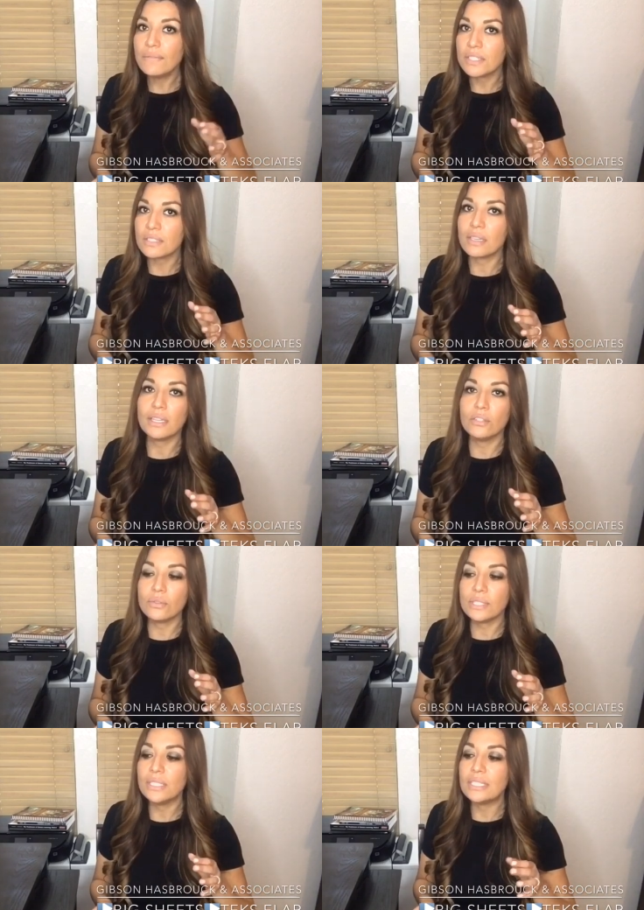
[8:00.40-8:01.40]
side, you'll
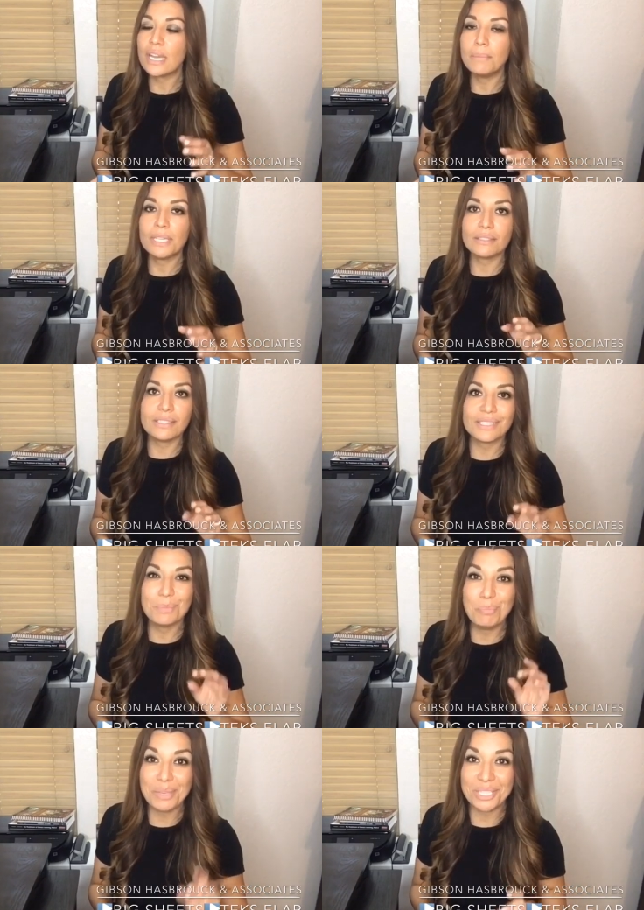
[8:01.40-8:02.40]
see a tab that says
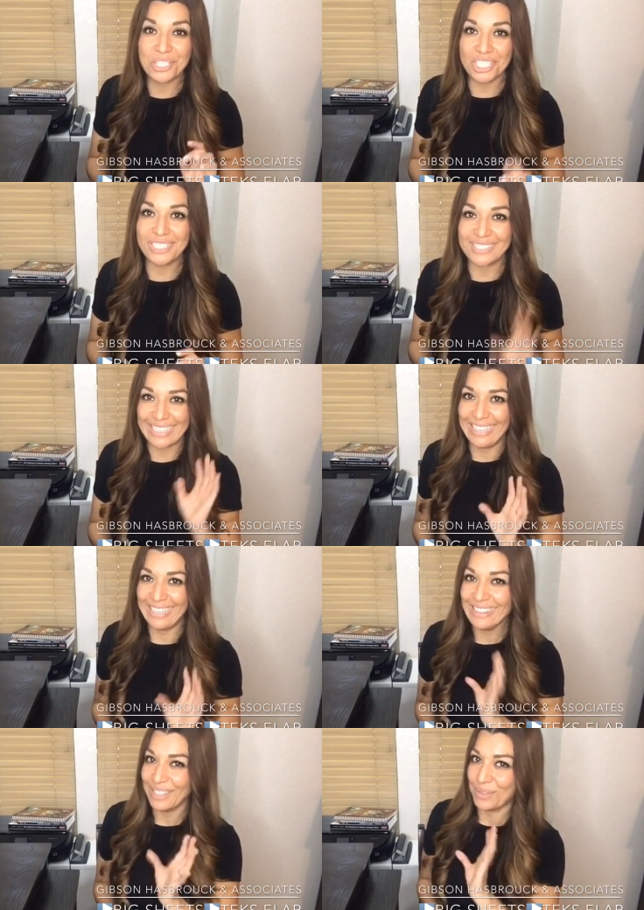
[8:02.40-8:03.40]
Big Sheets.
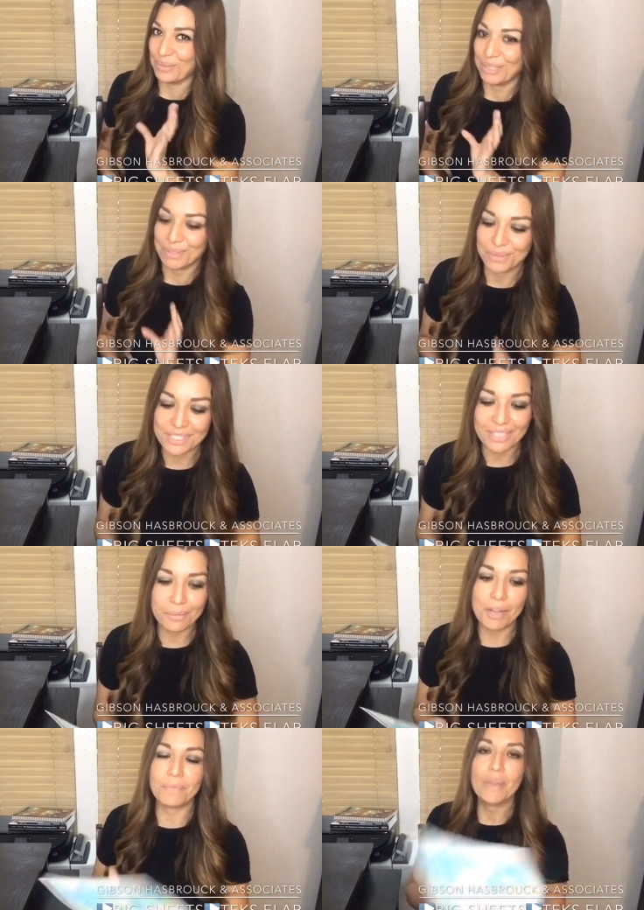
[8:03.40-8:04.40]
And this is what I'm so excited
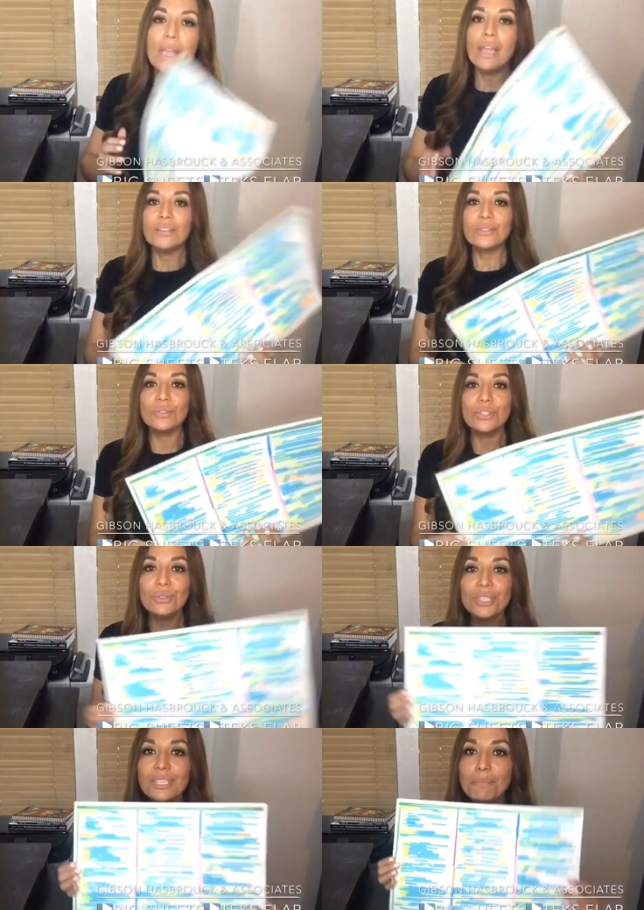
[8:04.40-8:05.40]
about. So
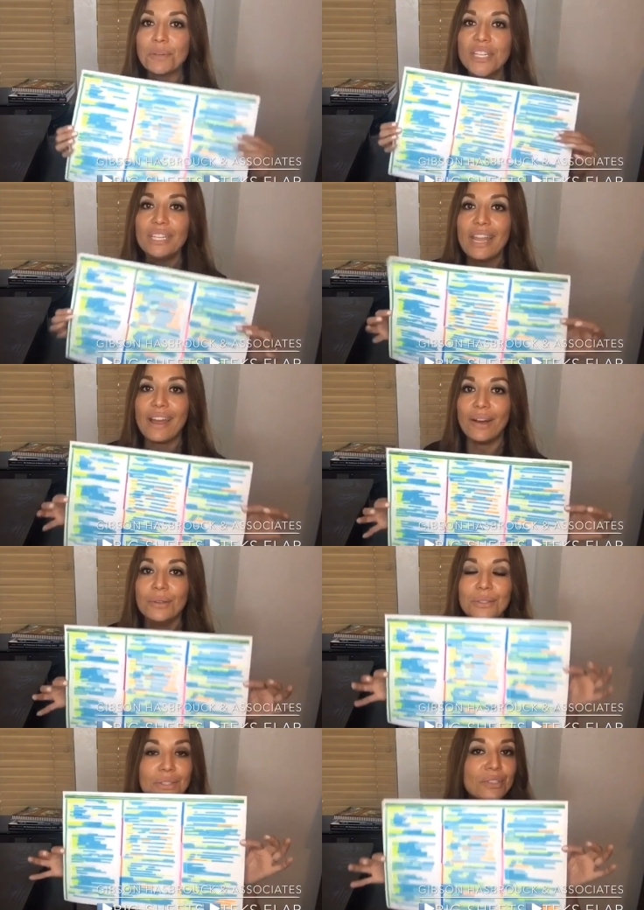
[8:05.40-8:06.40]
you can print
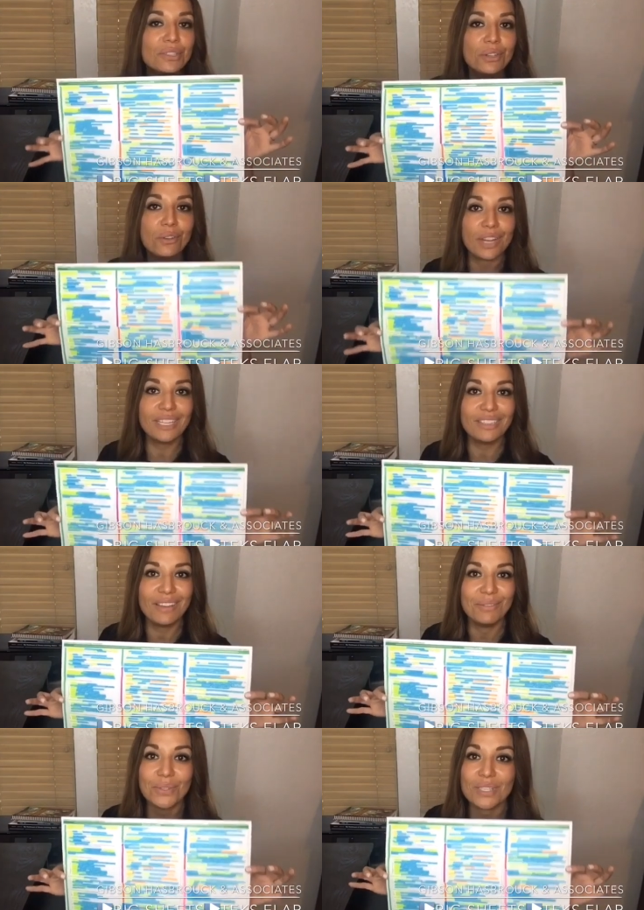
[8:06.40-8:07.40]
out your grade
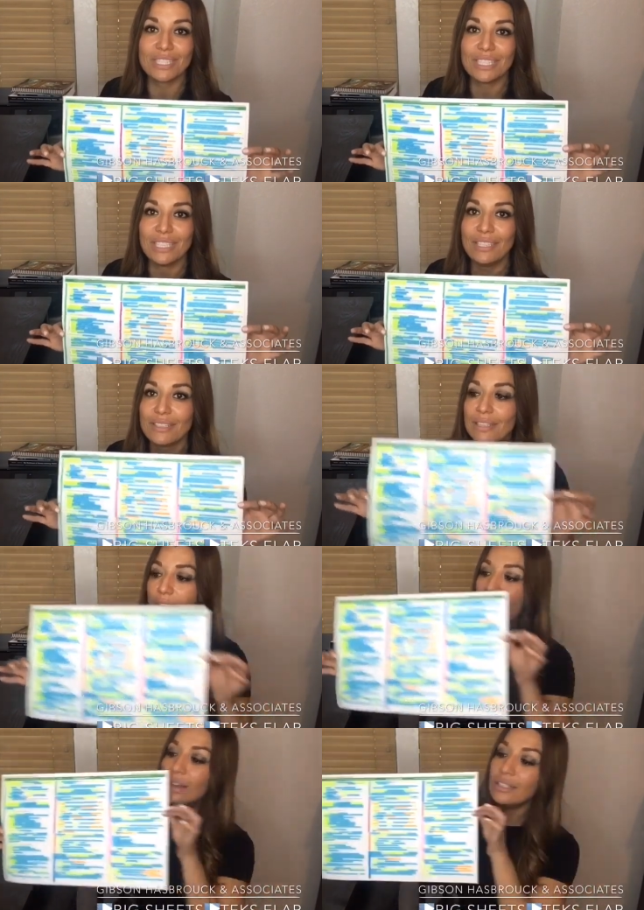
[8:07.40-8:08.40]
levels TEKs
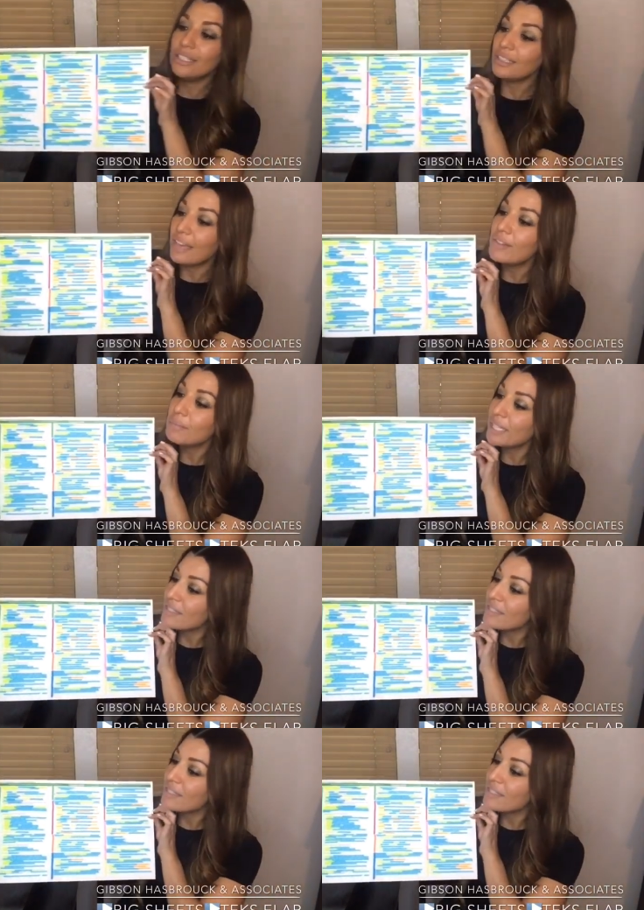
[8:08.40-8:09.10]
on an 11 by